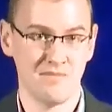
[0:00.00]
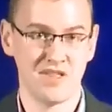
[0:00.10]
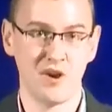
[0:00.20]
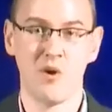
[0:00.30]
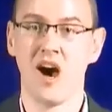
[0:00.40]

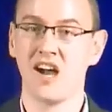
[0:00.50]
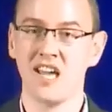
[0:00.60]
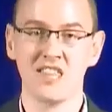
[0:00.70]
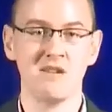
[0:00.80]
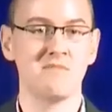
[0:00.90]
So
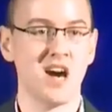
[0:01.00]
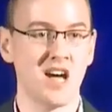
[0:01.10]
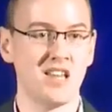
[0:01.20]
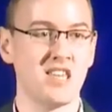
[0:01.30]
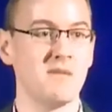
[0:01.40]
hugging them,
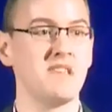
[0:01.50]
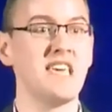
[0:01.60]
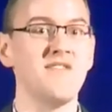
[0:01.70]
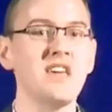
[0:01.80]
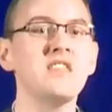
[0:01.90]
cuddling them,
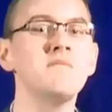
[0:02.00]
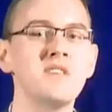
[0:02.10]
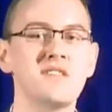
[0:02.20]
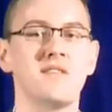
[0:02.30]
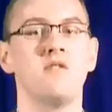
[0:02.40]
giving them
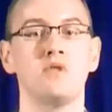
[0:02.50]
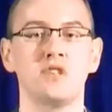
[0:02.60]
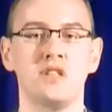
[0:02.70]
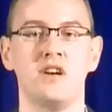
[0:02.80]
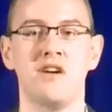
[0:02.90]
the
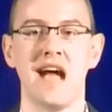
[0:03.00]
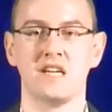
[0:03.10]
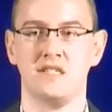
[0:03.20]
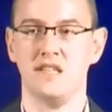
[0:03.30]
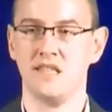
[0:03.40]
social
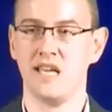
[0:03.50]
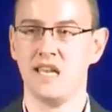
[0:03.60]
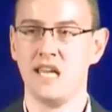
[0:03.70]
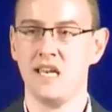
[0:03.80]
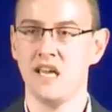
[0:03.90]
interaction that they
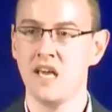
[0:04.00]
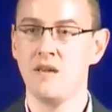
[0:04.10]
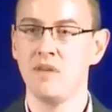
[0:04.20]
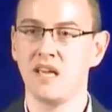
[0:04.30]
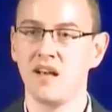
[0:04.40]
need,
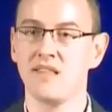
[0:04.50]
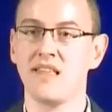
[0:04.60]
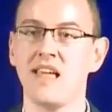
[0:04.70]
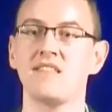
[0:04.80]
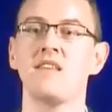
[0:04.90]
because
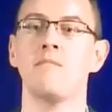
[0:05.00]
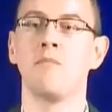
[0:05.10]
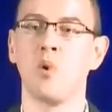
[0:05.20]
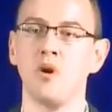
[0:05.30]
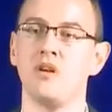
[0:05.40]
it's
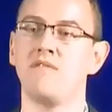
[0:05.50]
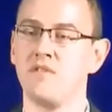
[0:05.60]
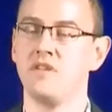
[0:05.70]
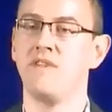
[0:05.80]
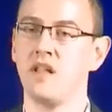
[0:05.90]
important
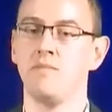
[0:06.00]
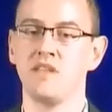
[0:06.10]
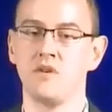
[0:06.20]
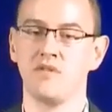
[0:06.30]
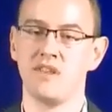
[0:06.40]
for
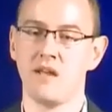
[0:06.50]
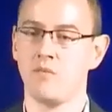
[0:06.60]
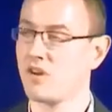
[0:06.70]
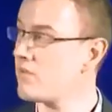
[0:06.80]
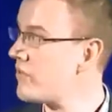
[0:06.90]
developing those
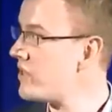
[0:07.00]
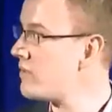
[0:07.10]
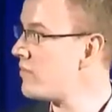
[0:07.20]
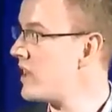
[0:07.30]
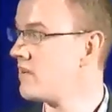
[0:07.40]
networks within
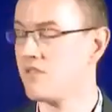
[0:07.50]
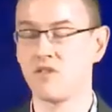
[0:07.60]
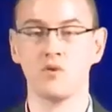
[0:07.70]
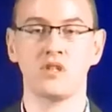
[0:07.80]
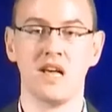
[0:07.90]
the brain.
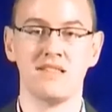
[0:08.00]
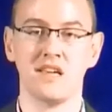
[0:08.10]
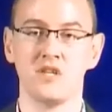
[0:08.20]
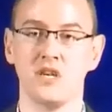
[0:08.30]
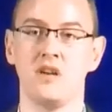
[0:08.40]

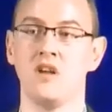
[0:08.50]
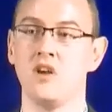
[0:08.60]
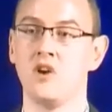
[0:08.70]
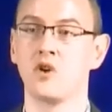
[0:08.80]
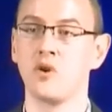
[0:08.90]
Socialization,
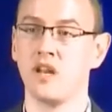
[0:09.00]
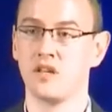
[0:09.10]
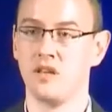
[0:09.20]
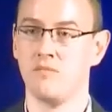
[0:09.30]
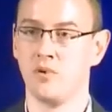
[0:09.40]

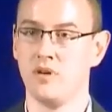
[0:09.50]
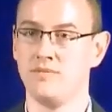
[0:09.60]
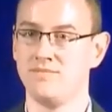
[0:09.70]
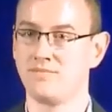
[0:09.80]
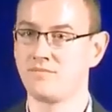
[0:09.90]
critically important.